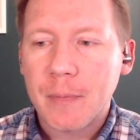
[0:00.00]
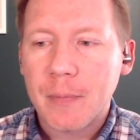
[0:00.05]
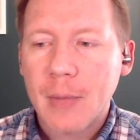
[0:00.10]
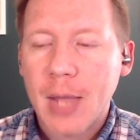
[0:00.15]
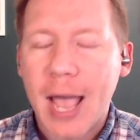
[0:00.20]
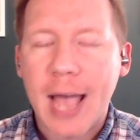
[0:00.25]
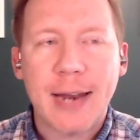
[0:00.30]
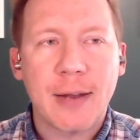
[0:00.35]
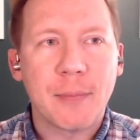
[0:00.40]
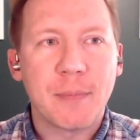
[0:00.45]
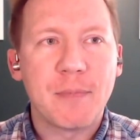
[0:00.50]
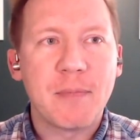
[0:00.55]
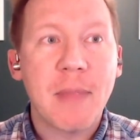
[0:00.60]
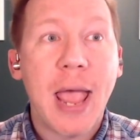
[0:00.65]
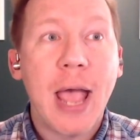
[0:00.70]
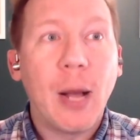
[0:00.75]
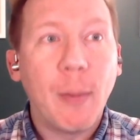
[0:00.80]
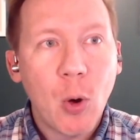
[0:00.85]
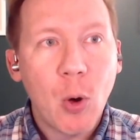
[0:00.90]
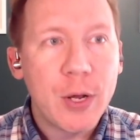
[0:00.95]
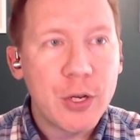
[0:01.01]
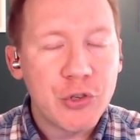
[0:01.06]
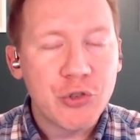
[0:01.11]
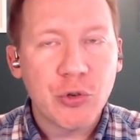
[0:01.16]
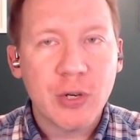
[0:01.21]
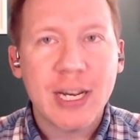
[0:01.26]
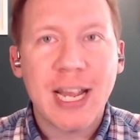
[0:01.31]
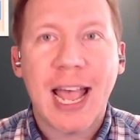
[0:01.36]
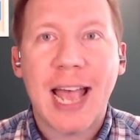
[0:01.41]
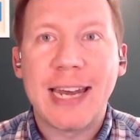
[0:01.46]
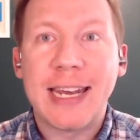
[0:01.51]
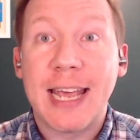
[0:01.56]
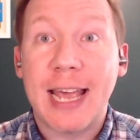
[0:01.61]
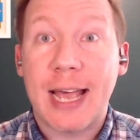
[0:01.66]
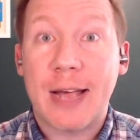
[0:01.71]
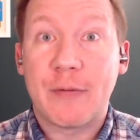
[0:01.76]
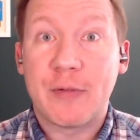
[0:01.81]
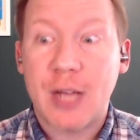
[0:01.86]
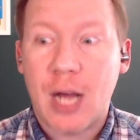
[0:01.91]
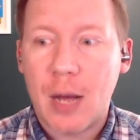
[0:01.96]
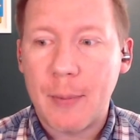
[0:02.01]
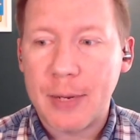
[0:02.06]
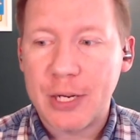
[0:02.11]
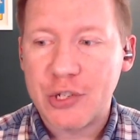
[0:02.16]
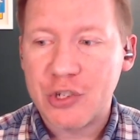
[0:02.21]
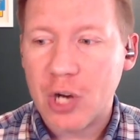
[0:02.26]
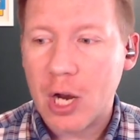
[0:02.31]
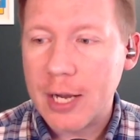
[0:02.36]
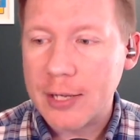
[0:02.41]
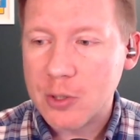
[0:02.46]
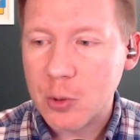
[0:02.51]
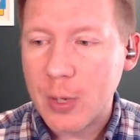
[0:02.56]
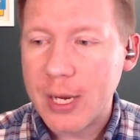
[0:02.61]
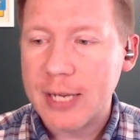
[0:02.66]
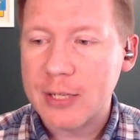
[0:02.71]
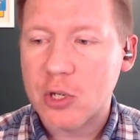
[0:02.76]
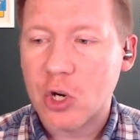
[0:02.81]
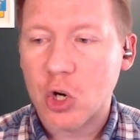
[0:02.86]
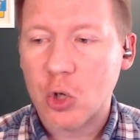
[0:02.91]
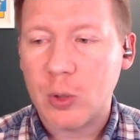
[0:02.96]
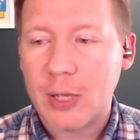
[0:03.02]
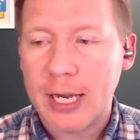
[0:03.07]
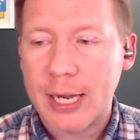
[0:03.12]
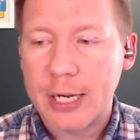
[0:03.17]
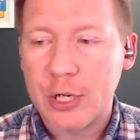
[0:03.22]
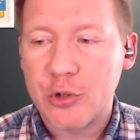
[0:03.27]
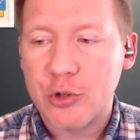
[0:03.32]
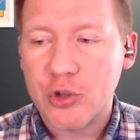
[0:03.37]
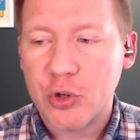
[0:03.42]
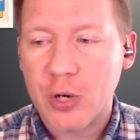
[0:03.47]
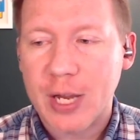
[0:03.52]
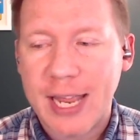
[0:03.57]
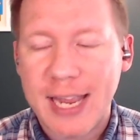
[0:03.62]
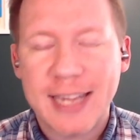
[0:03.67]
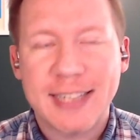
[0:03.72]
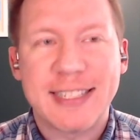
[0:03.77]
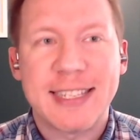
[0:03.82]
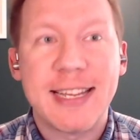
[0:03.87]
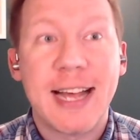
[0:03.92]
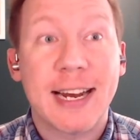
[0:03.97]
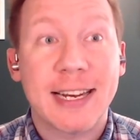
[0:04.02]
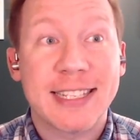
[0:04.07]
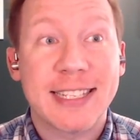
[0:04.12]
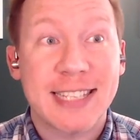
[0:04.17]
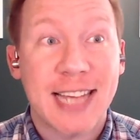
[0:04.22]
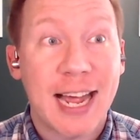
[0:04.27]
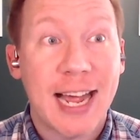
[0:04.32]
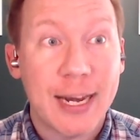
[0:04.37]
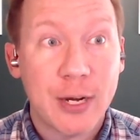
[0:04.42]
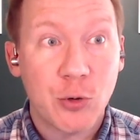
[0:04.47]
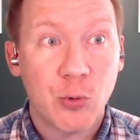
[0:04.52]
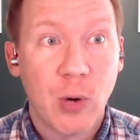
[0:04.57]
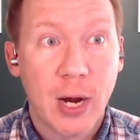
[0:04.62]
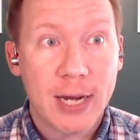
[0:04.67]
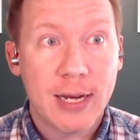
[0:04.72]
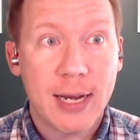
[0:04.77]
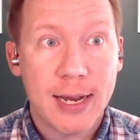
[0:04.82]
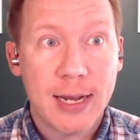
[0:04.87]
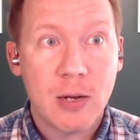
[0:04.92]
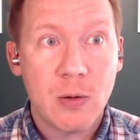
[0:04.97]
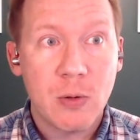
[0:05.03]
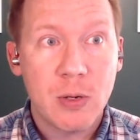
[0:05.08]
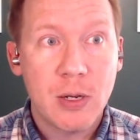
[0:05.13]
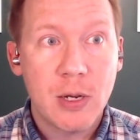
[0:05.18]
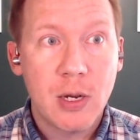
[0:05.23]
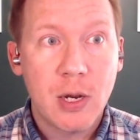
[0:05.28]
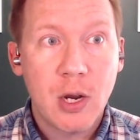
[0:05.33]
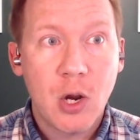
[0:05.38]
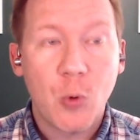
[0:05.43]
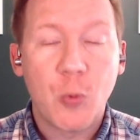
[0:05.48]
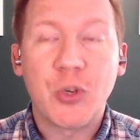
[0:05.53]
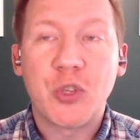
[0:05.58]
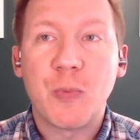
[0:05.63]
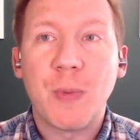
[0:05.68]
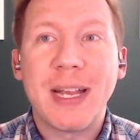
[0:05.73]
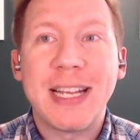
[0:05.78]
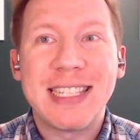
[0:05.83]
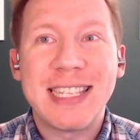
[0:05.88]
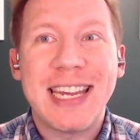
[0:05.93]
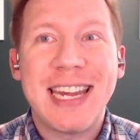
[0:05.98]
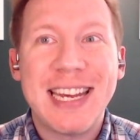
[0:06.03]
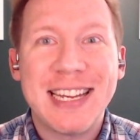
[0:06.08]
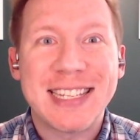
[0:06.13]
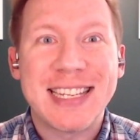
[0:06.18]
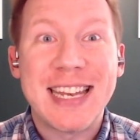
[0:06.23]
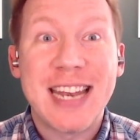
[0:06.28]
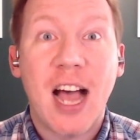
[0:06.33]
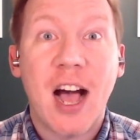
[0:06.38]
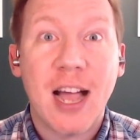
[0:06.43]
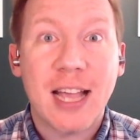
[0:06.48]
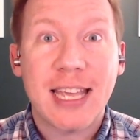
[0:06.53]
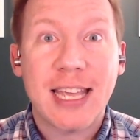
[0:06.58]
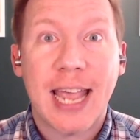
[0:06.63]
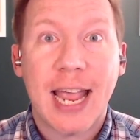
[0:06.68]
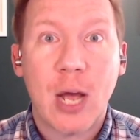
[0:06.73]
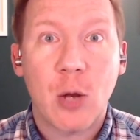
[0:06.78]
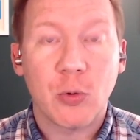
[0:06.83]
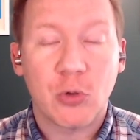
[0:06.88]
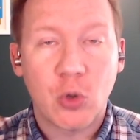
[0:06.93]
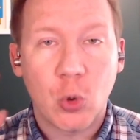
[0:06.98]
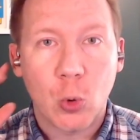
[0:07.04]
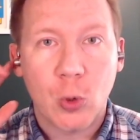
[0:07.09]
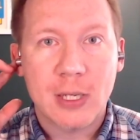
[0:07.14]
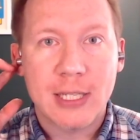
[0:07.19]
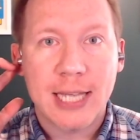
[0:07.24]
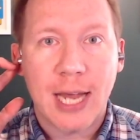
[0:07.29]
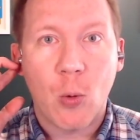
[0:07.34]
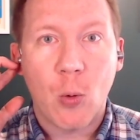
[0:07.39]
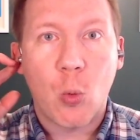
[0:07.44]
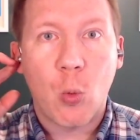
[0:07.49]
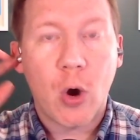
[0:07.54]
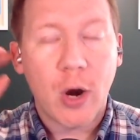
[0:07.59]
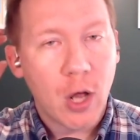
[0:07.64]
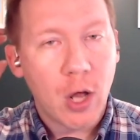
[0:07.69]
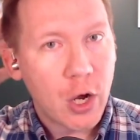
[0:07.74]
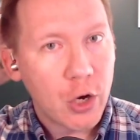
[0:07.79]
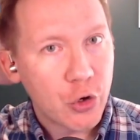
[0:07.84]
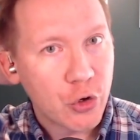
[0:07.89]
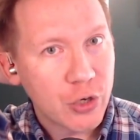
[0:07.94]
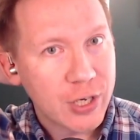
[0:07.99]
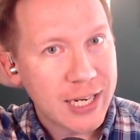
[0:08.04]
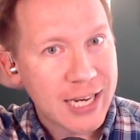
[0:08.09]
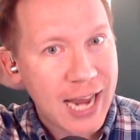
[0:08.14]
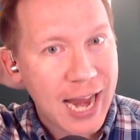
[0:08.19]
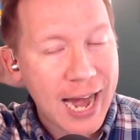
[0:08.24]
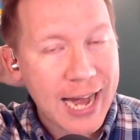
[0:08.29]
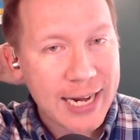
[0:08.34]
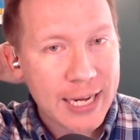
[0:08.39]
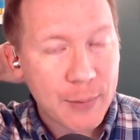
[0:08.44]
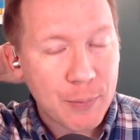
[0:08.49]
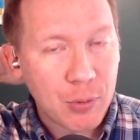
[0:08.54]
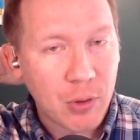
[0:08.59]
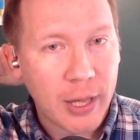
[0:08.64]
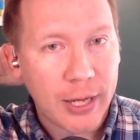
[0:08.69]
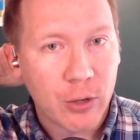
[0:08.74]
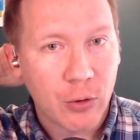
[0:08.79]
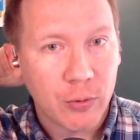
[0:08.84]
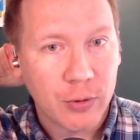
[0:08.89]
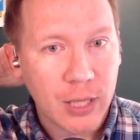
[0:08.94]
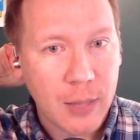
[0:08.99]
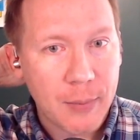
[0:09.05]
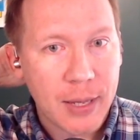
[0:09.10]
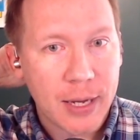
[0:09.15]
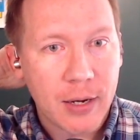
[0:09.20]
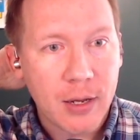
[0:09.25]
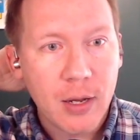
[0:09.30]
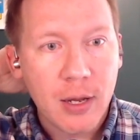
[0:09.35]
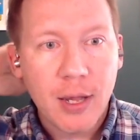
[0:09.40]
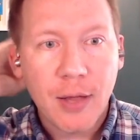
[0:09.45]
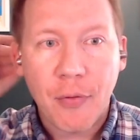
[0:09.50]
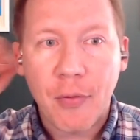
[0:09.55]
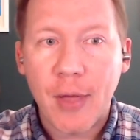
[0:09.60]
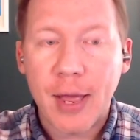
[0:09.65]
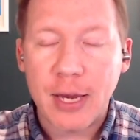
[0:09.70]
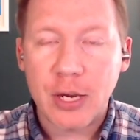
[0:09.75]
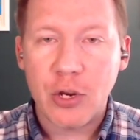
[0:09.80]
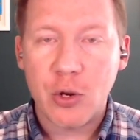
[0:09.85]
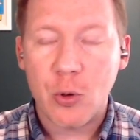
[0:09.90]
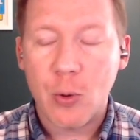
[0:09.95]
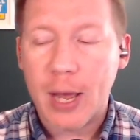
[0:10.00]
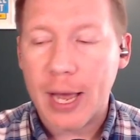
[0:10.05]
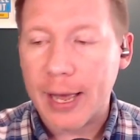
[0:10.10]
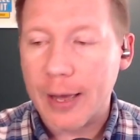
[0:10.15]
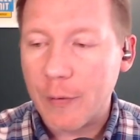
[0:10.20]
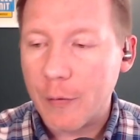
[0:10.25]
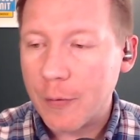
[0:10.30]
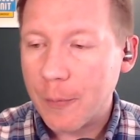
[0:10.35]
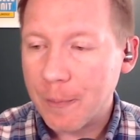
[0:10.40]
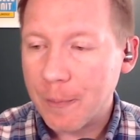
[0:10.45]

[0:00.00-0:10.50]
an elbow injury, had to have Tommy John. So he is currently injured. He is not assigned right now, which means he does not count towards that 180-player limit that you have.